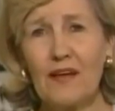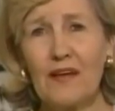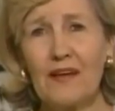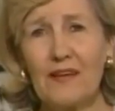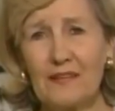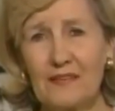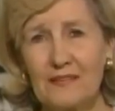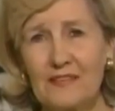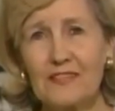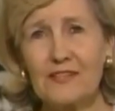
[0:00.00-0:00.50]
Yeah.
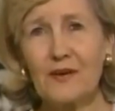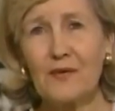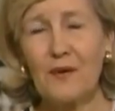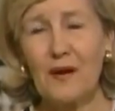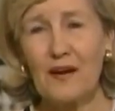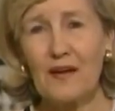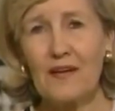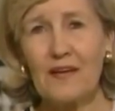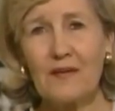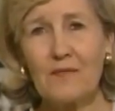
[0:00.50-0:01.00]
And so
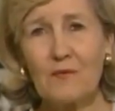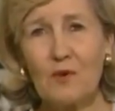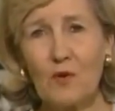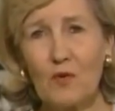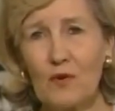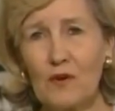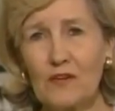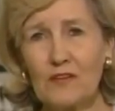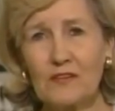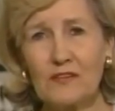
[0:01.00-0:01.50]
I am
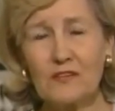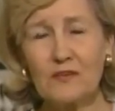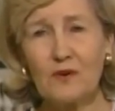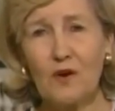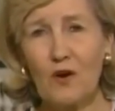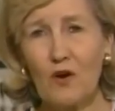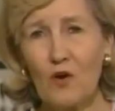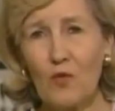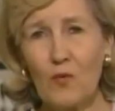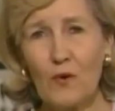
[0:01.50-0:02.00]
going to
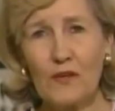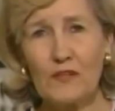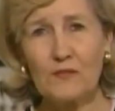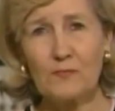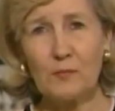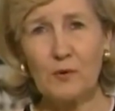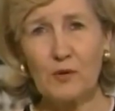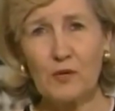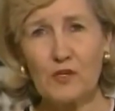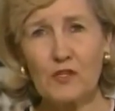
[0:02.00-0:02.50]
always
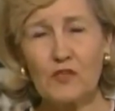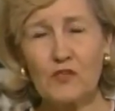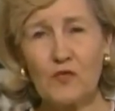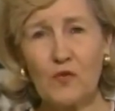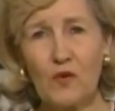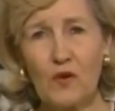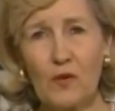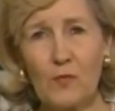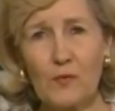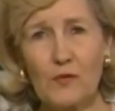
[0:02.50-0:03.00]
push
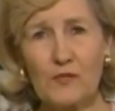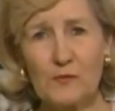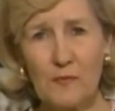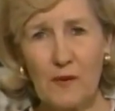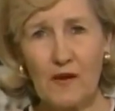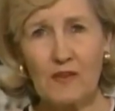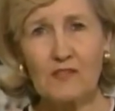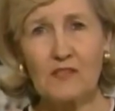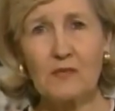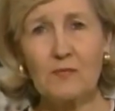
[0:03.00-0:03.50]
for
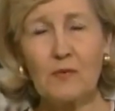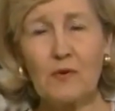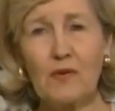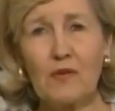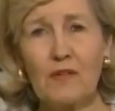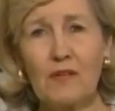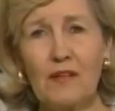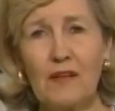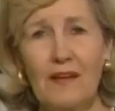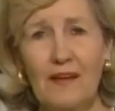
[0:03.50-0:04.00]

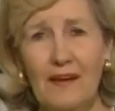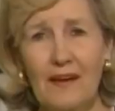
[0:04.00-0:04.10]
responsible